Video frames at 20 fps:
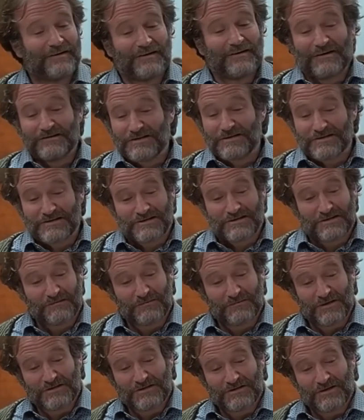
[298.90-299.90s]
are still
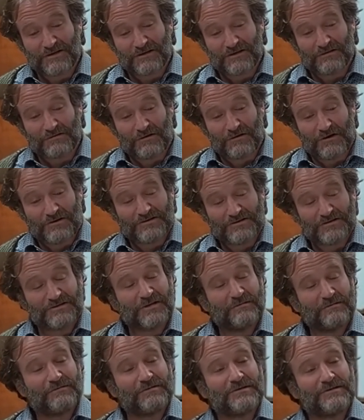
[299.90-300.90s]
genius.
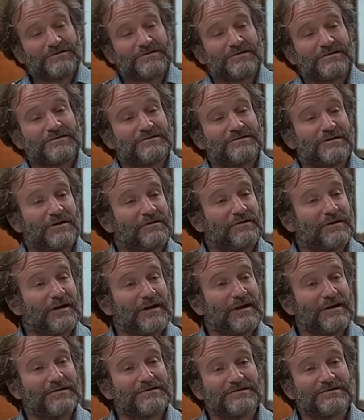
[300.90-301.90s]
Triumph of the Will
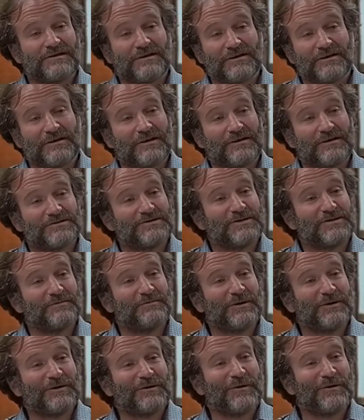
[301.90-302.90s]
and Olympia should
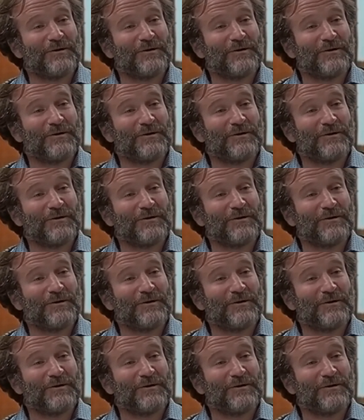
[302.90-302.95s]
still be